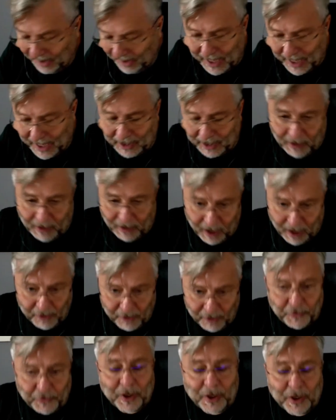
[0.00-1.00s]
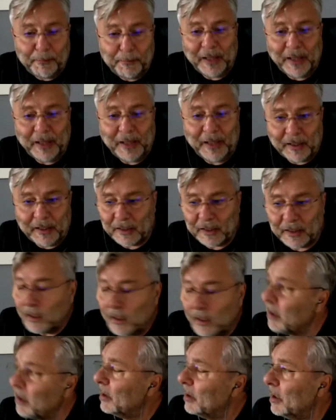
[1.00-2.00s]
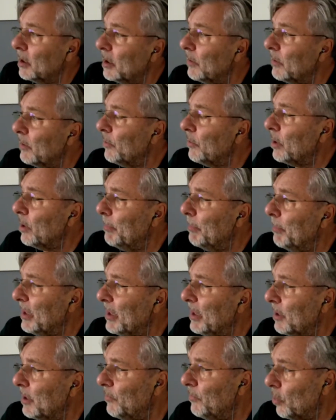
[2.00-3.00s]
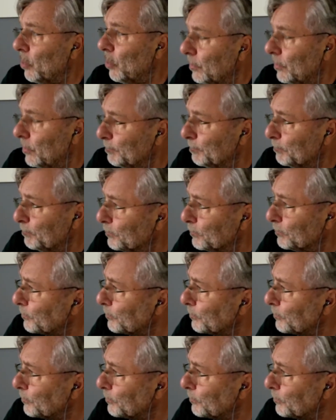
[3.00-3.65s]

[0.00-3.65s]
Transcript: be done for a better view.